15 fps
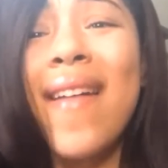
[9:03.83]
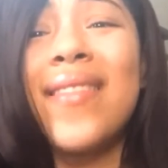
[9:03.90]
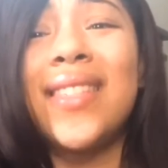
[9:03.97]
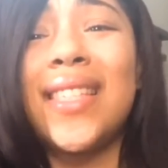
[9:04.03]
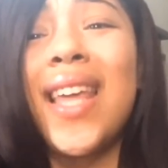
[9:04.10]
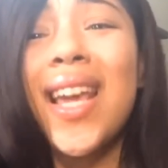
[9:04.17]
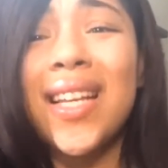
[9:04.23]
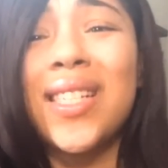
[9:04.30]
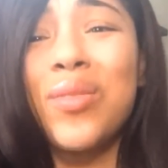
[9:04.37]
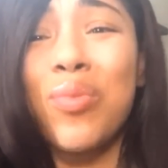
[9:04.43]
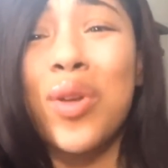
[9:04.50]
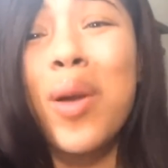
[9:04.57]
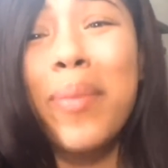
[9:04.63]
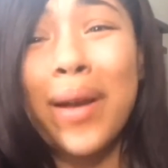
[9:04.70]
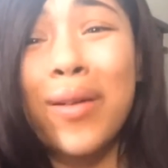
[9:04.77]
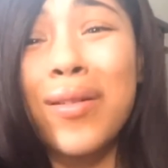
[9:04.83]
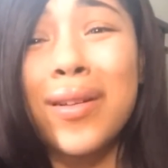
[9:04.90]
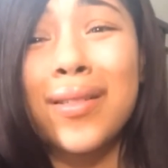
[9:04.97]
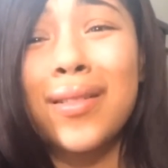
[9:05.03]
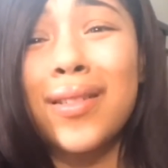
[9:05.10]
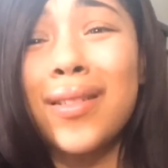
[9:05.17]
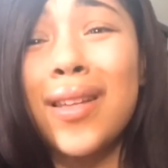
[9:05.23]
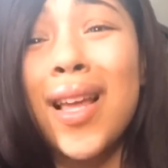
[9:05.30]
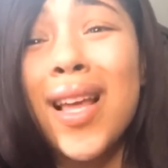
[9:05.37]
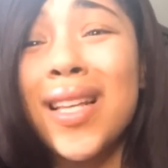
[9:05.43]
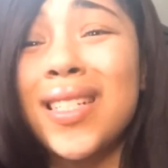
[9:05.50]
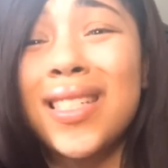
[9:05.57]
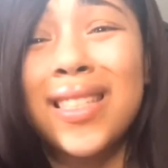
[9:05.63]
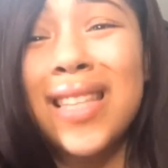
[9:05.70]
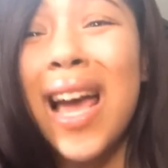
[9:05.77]
have sex when your parents
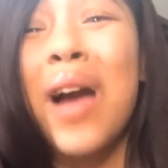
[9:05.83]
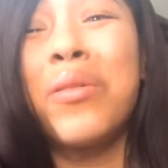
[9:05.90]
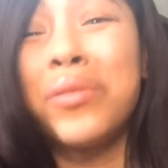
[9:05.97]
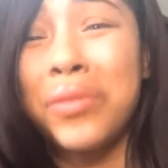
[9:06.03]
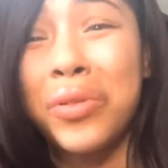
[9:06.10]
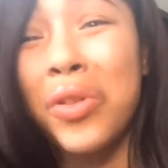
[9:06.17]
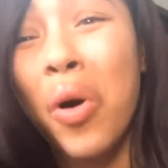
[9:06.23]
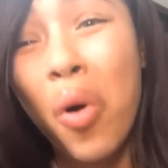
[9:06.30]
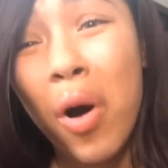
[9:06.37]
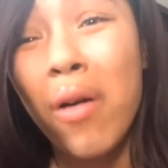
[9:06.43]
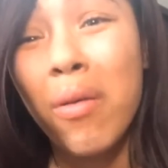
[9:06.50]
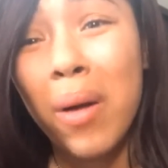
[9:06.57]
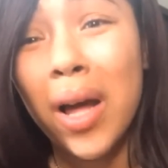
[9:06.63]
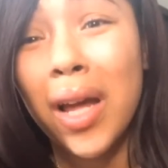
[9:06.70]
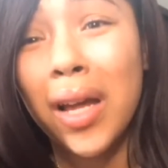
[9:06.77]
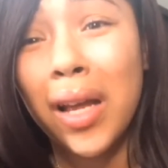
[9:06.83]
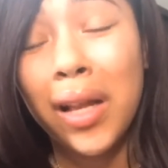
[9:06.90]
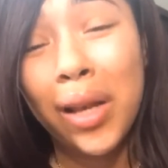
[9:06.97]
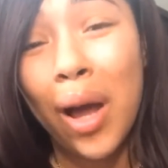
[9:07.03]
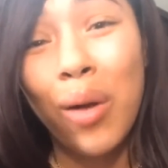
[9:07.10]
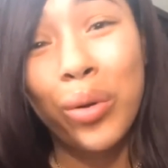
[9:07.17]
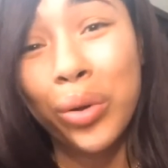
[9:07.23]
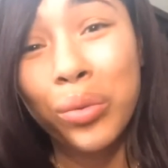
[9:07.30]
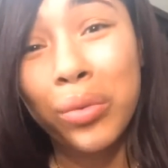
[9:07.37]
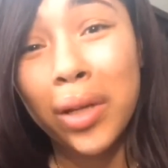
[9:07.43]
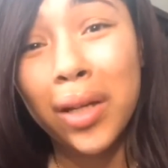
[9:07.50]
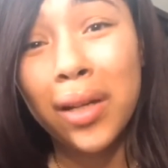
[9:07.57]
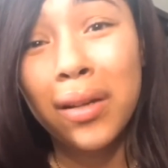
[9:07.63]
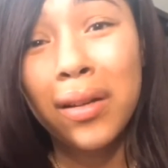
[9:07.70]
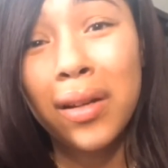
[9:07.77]
is down the hallway. Don't do
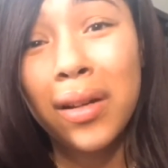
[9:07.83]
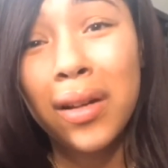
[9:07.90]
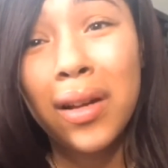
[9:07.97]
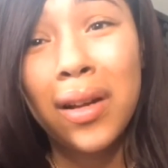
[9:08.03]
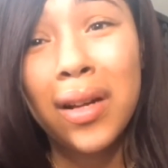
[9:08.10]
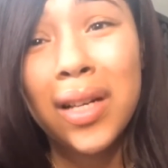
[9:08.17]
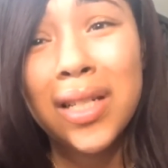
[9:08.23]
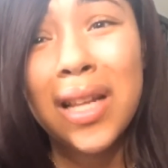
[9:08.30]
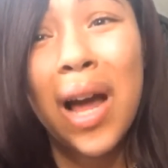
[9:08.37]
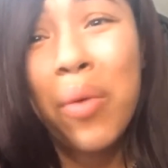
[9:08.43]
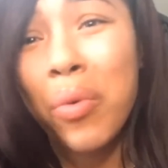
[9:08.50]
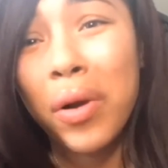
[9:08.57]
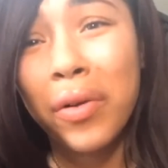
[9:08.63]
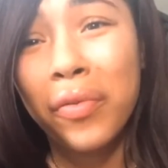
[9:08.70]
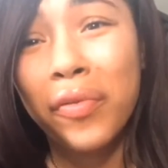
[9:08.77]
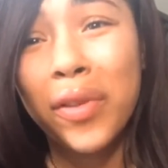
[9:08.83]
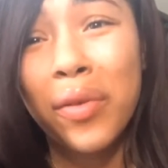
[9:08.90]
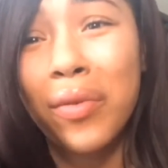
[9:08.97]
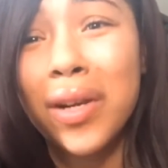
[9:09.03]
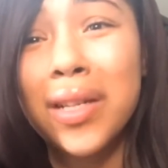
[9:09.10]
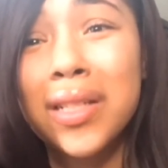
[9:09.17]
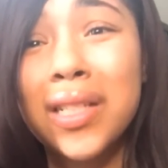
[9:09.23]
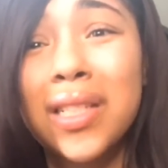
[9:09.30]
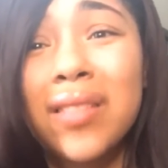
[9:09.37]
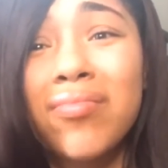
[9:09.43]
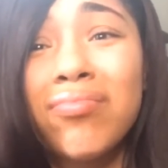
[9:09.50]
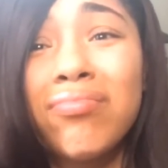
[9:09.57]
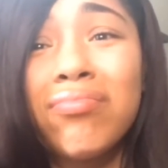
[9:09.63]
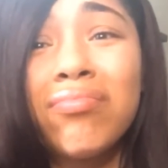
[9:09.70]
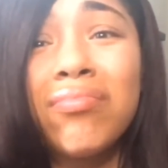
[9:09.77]
it. It's not worth the risk.
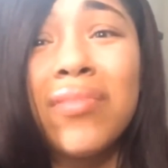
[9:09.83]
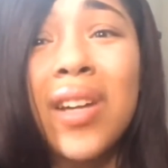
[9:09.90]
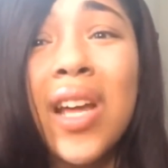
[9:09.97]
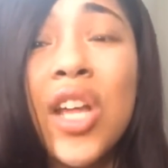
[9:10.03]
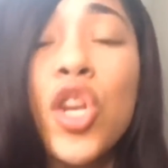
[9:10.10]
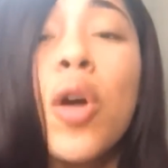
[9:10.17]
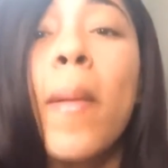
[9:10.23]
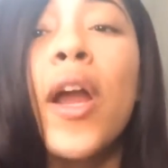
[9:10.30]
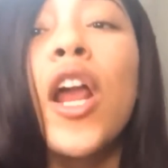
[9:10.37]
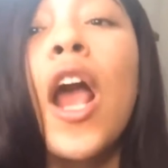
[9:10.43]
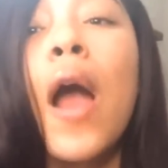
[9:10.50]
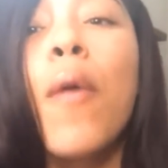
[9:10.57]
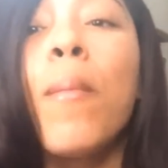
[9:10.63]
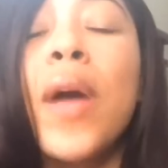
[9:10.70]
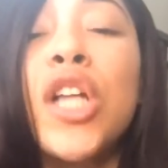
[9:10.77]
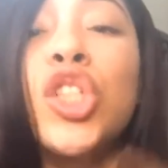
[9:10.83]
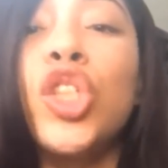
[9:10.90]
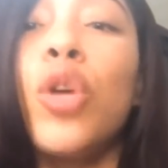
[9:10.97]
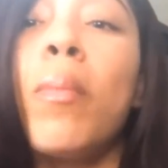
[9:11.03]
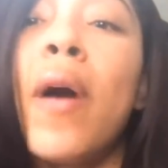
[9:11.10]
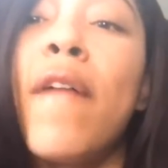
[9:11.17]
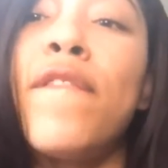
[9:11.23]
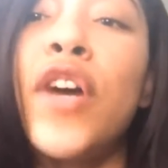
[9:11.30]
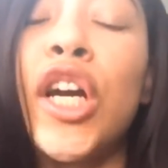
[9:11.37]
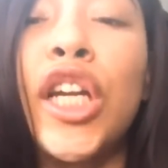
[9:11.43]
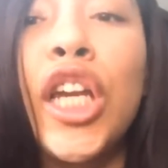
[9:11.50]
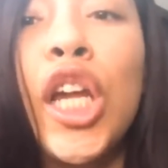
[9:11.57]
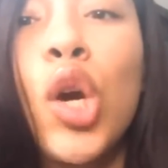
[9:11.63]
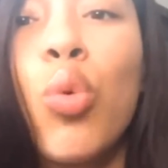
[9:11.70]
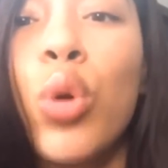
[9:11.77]
No matter how much the
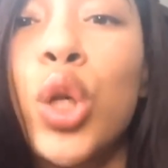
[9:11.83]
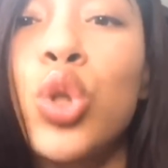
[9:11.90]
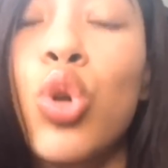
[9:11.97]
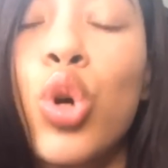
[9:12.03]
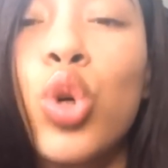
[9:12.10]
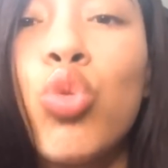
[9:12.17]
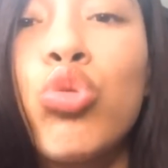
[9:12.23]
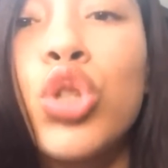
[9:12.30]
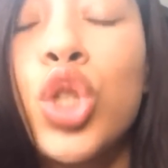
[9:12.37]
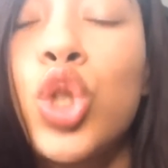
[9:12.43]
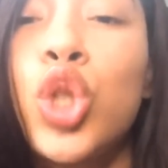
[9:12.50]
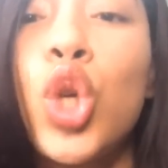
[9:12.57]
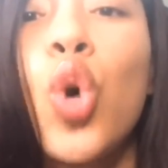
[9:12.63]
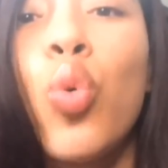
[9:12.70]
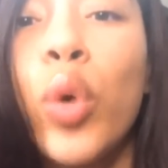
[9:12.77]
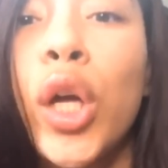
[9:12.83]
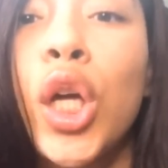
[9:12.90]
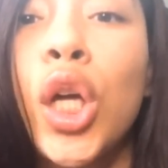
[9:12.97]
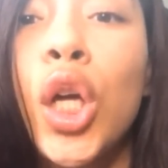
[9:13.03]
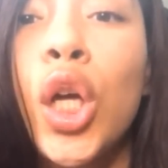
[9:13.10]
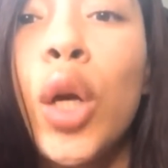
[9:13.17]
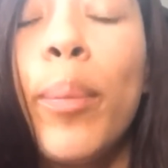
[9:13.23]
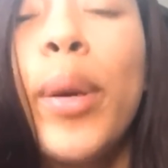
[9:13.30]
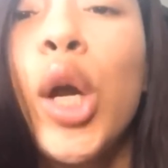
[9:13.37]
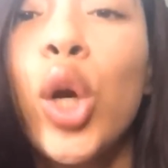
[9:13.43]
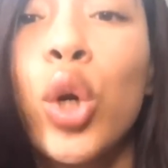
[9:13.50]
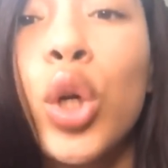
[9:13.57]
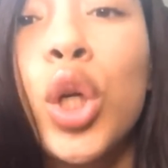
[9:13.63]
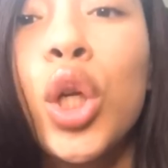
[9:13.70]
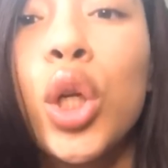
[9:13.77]
motherfucking nigga wanna talk you into to it.
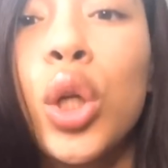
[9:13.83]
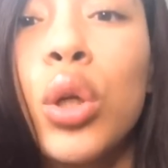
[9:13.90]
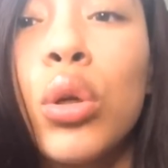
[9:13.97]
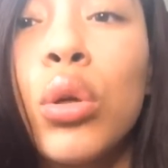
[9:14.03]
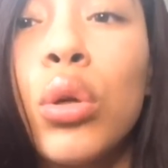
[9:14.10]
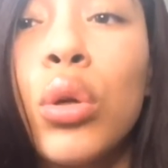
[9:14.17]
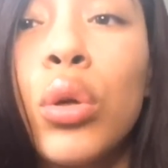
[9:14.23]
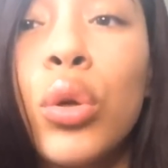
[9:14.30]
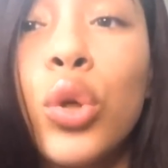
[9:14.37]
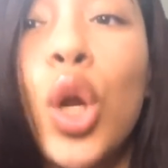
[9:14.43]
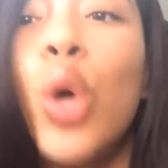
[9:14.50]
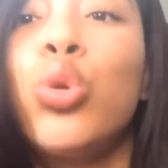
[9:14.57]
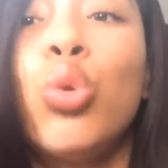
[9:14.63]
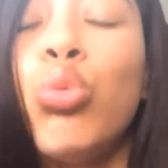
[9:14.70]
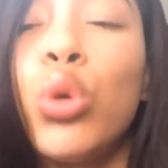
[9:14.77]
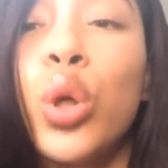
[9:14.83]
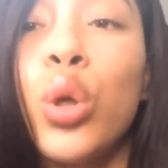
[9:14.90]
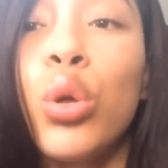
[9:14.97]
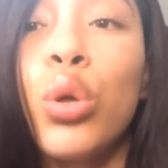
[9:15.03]
Period. Don't do